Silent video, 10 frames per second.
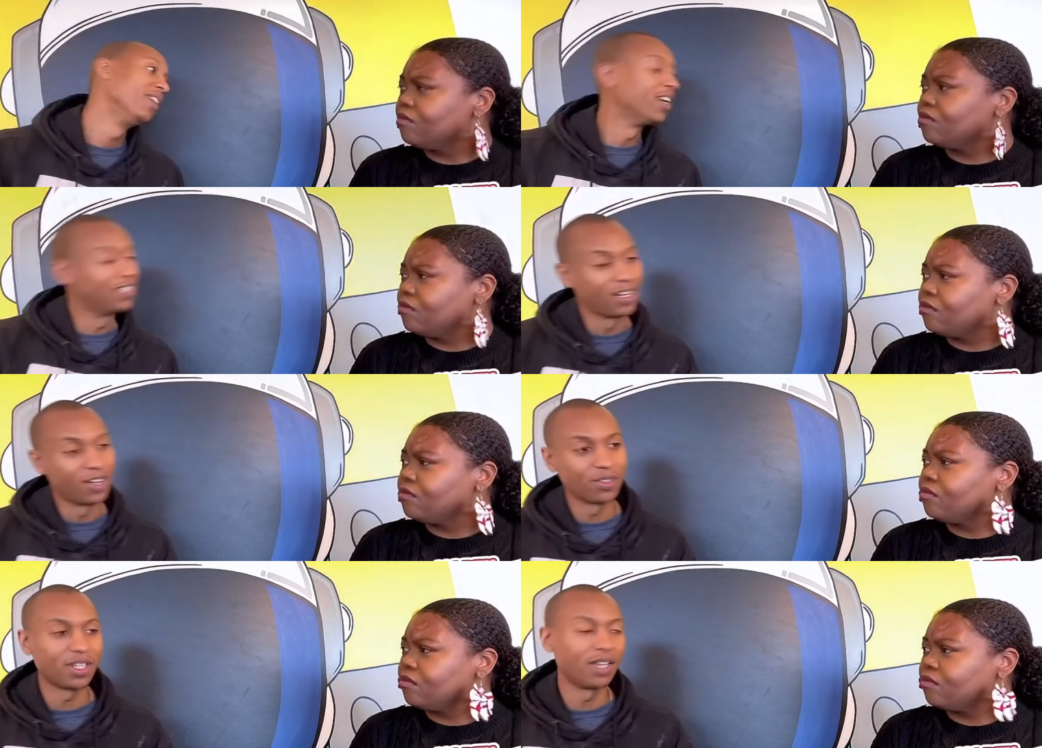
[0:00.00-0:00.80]
Speaker 1: And then I
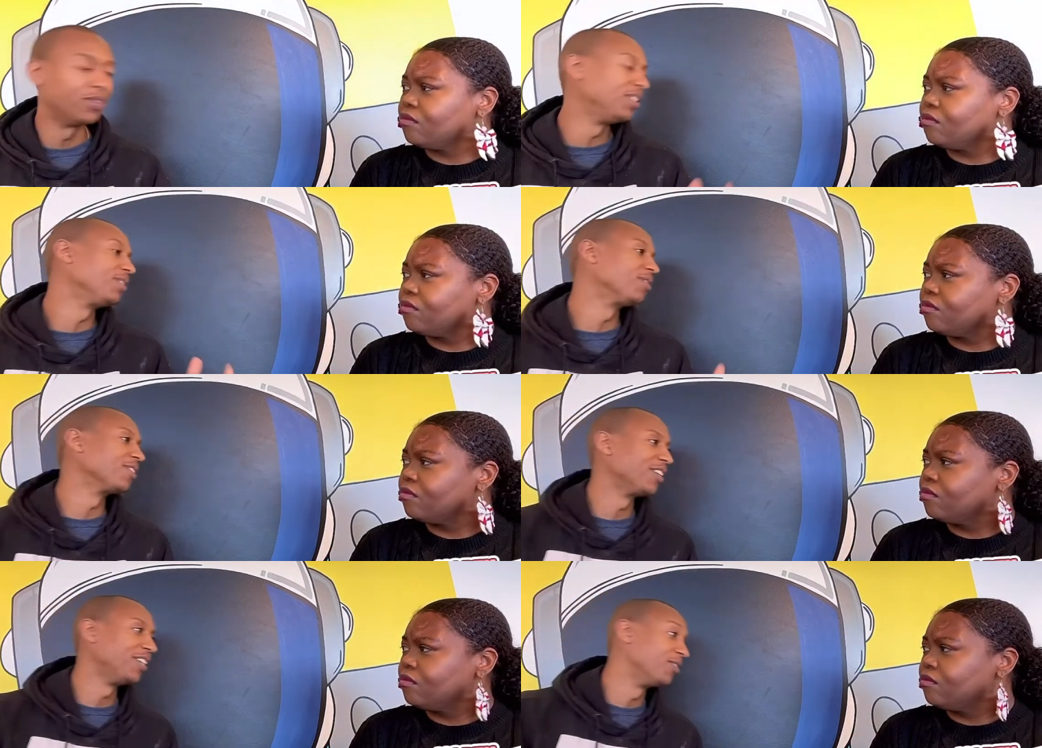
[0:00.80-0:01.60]
also have a secret
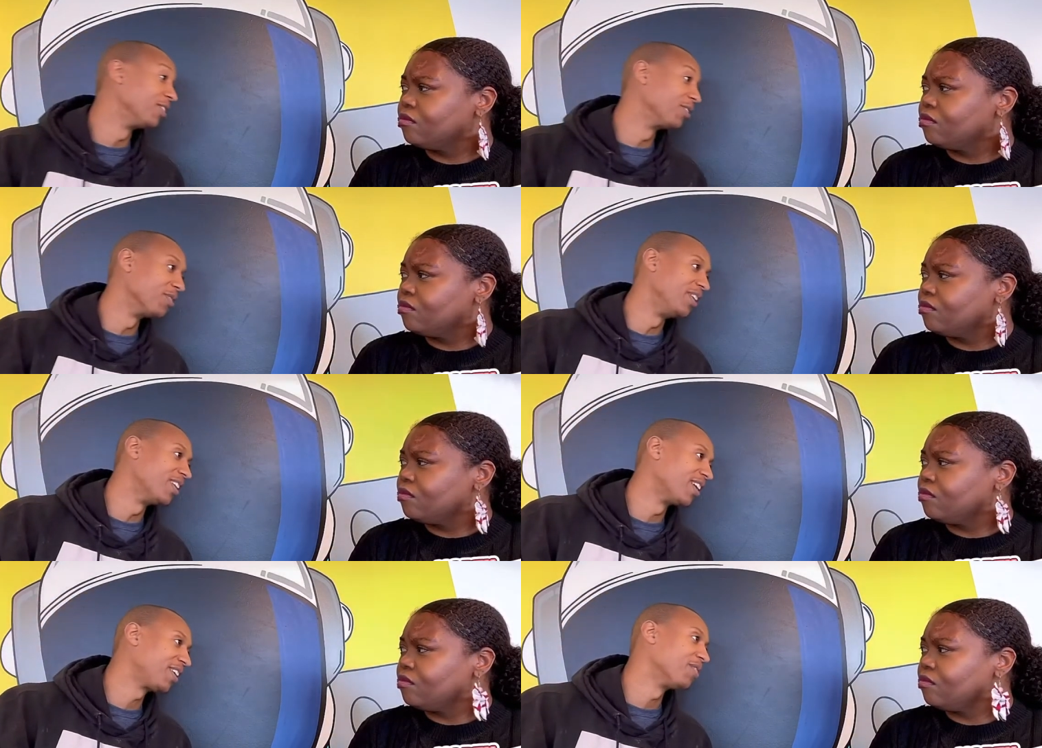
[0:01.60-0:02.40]

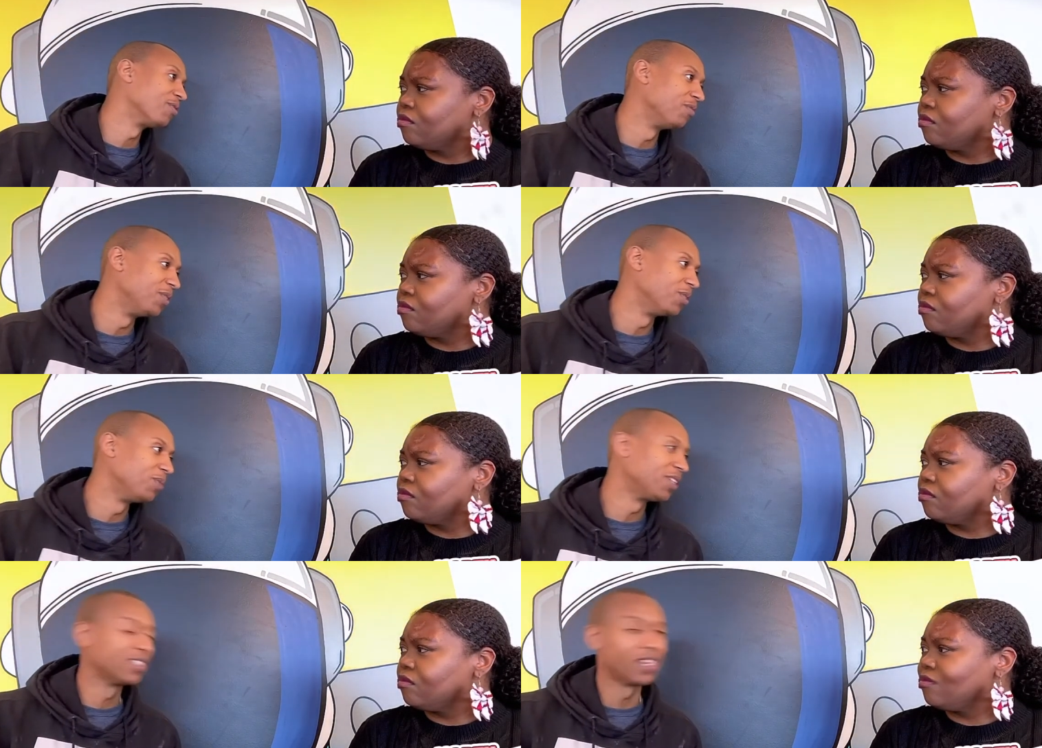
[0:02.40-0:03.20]
ingredient I can't reveal
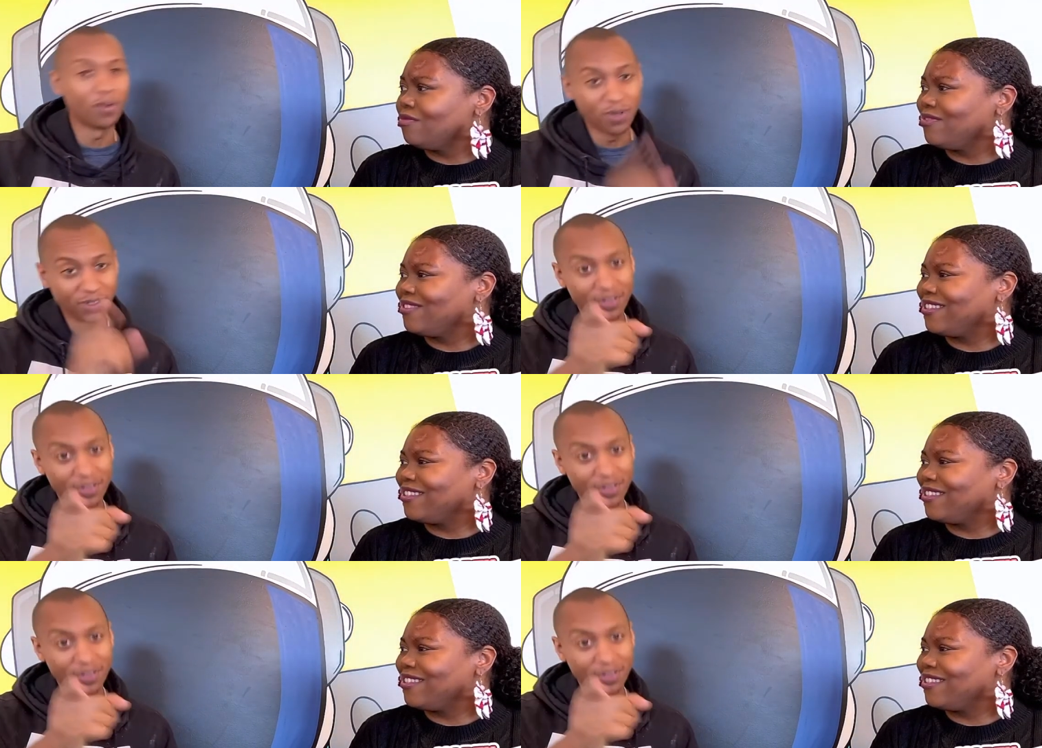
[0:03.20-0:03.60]
because I don't want